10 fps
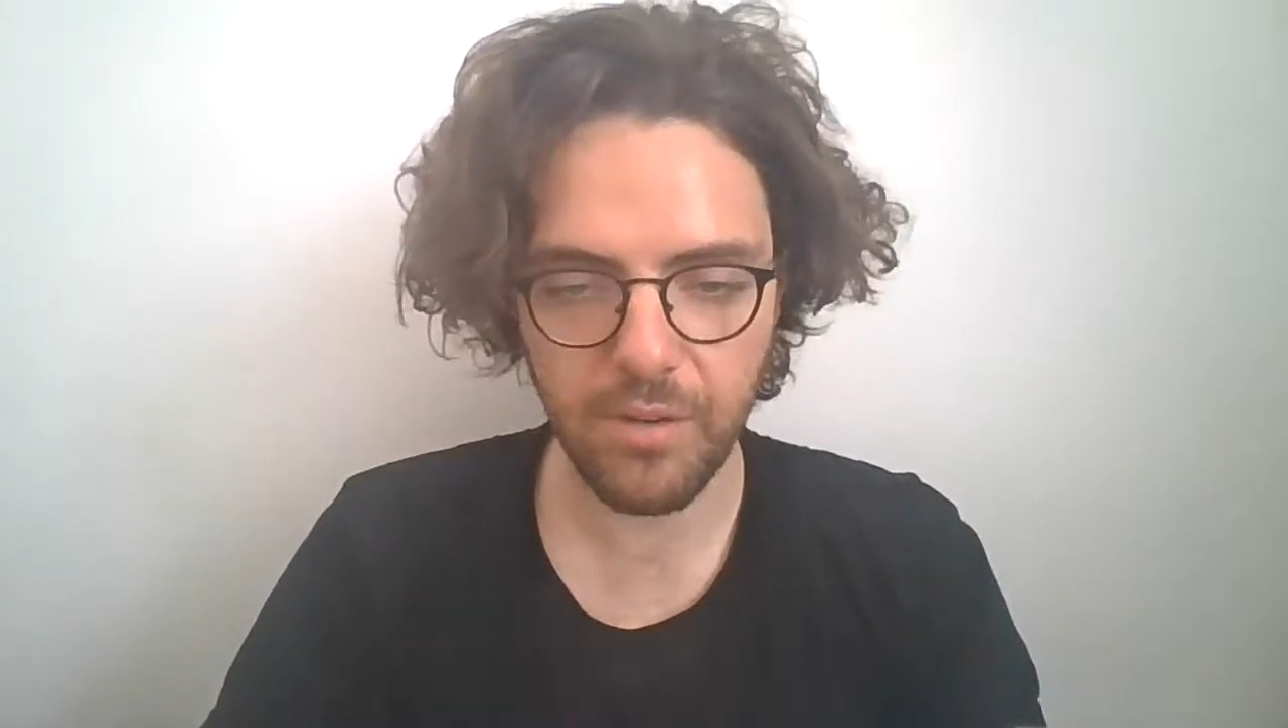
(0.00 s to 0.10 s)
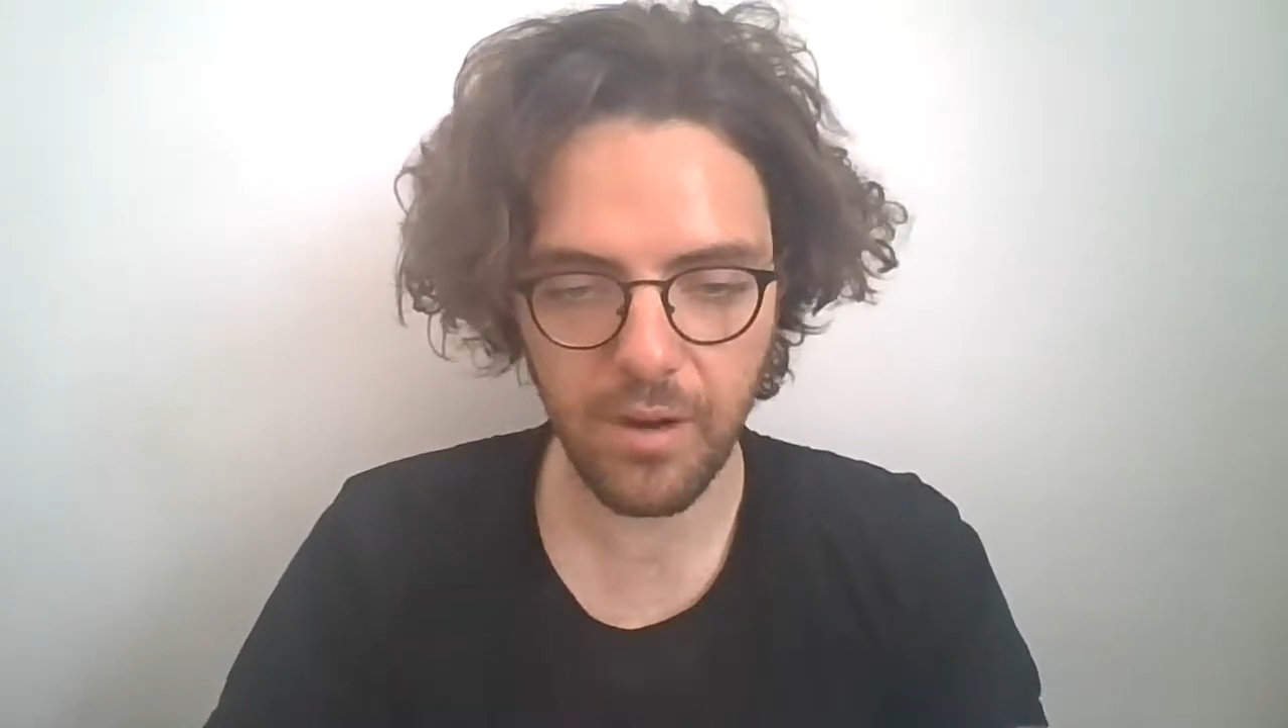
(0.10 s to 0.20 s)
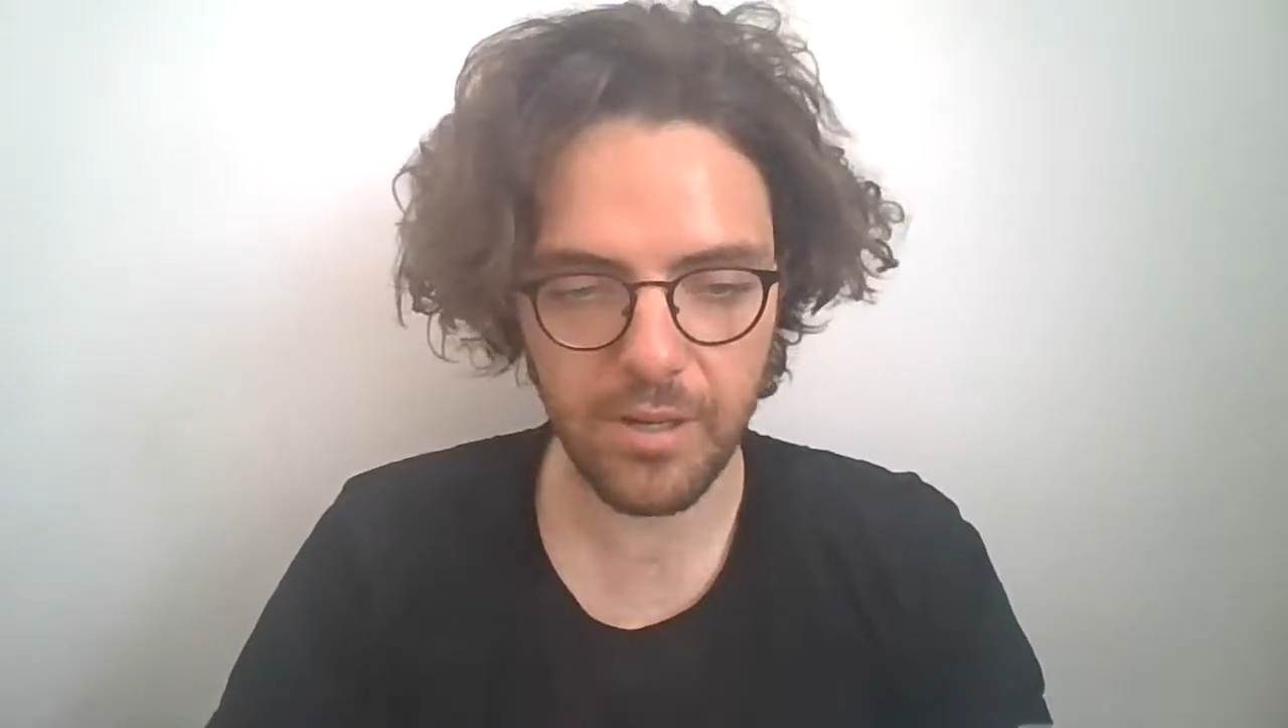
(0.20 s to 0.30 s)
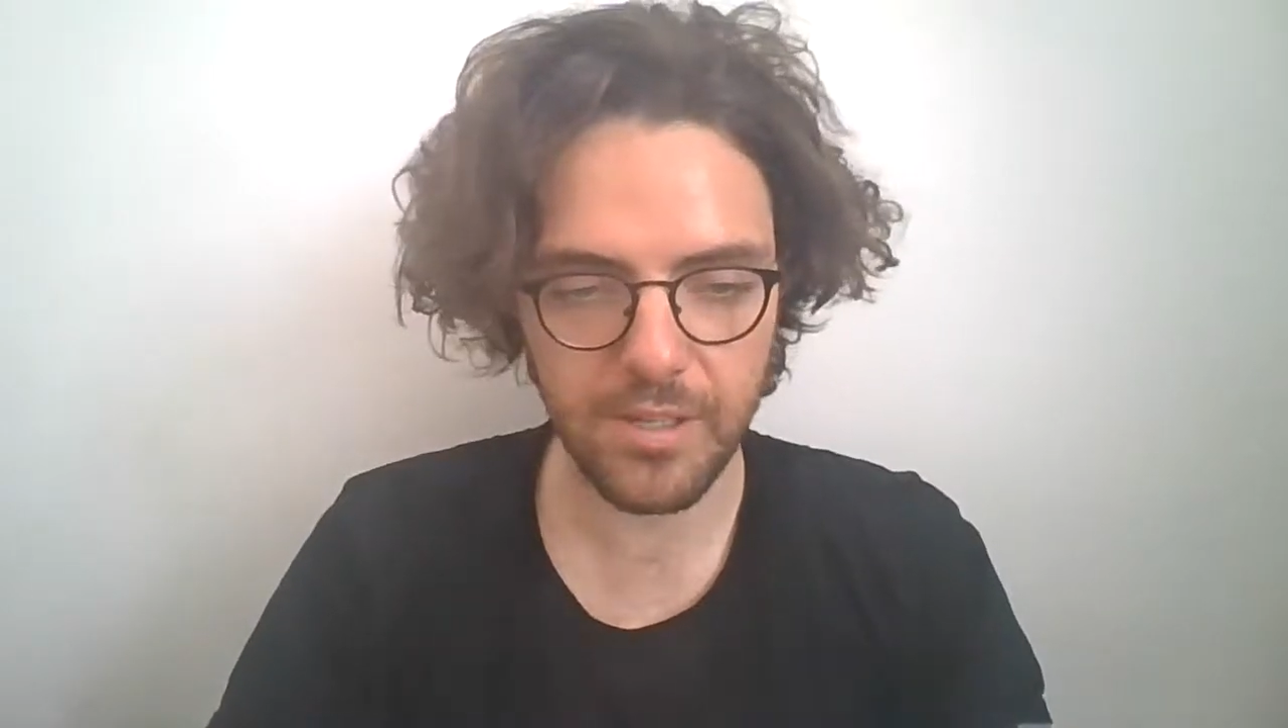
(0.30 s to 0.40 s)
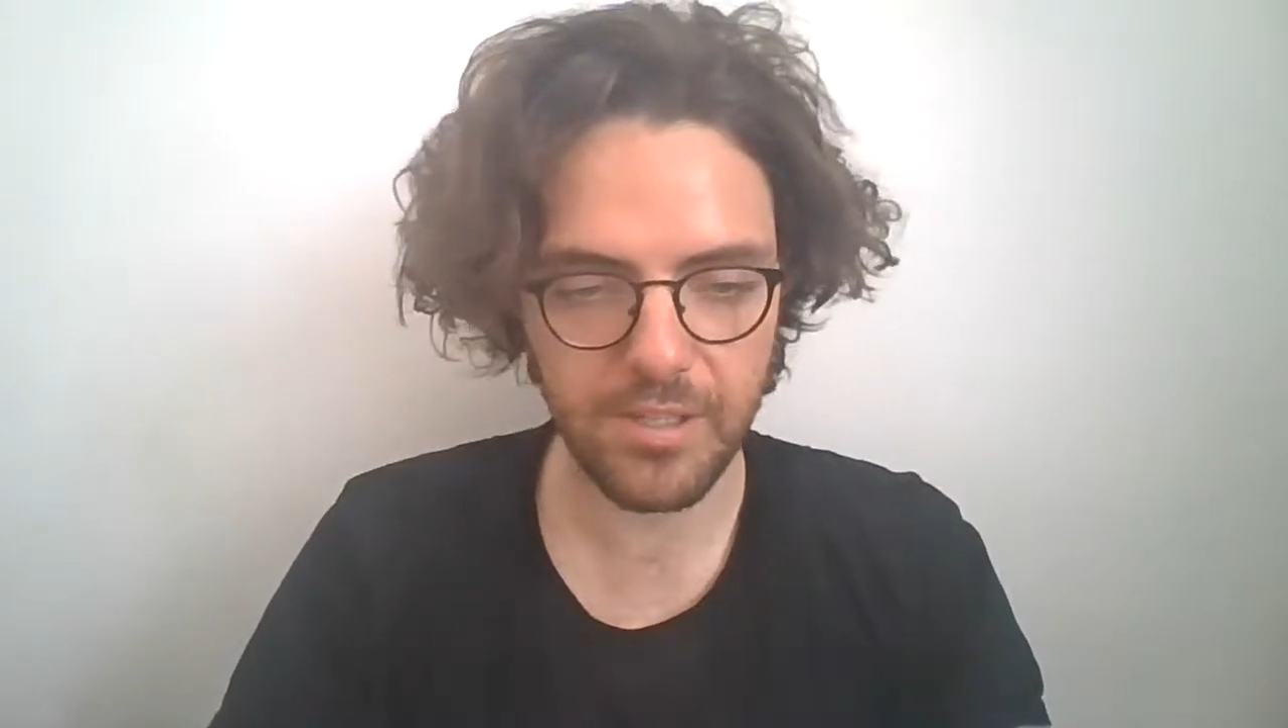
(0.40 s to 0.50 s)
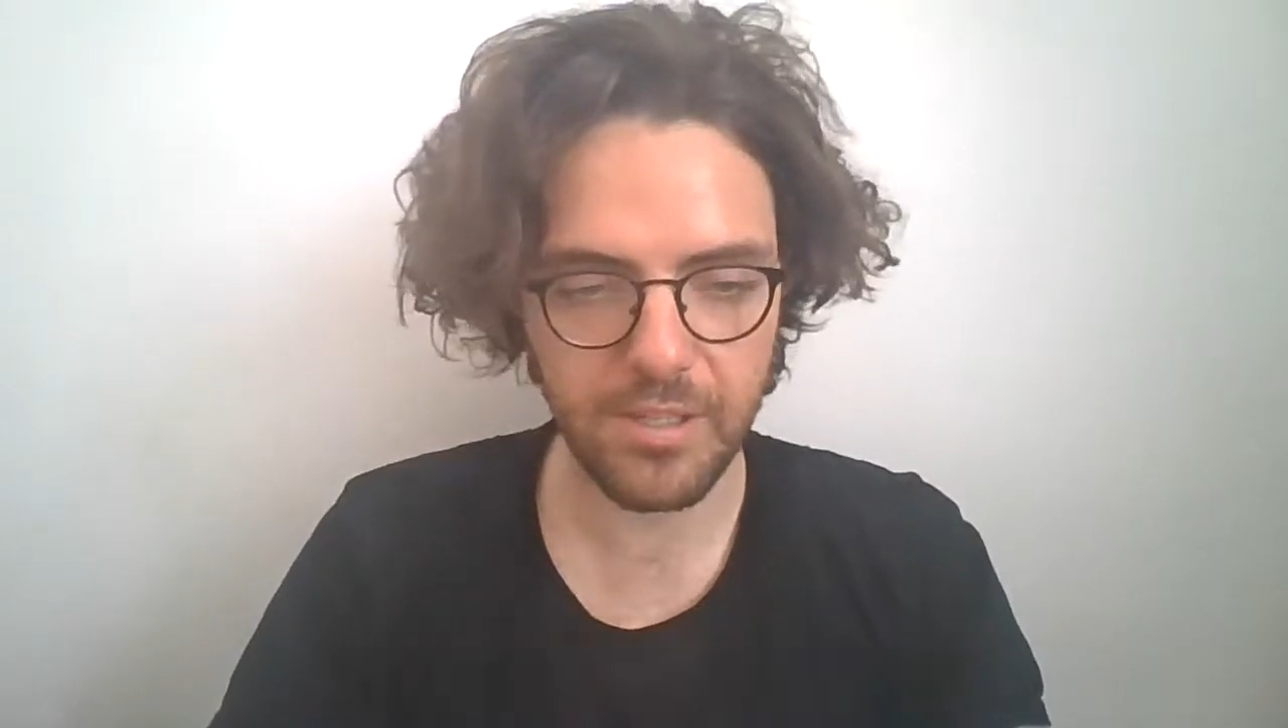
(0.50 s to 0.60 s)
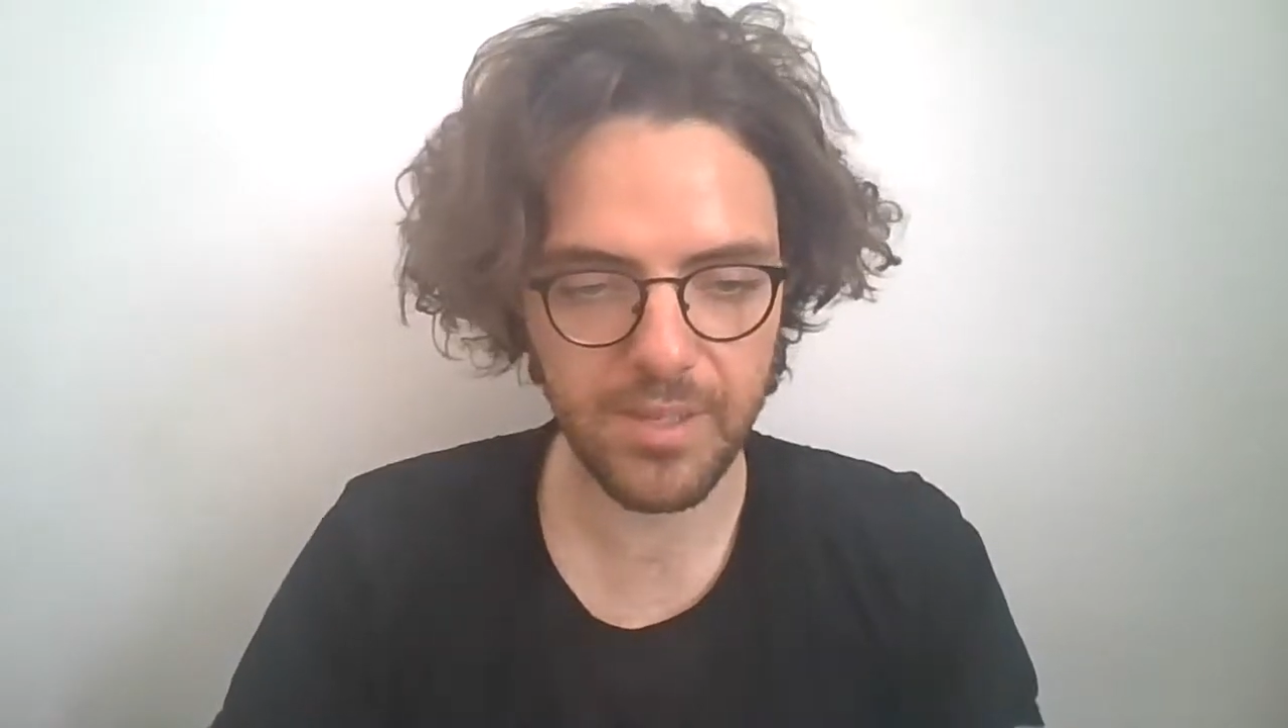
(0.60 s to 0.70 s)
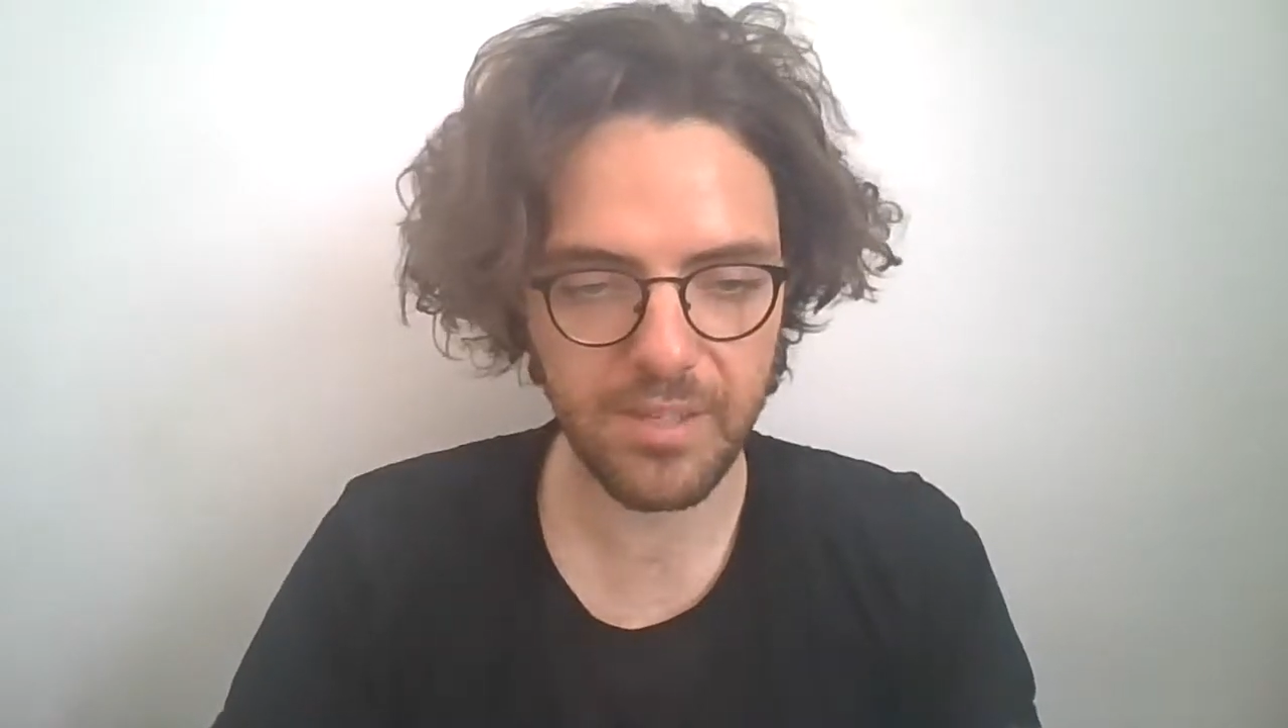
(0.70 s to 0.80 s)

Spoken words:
art is to be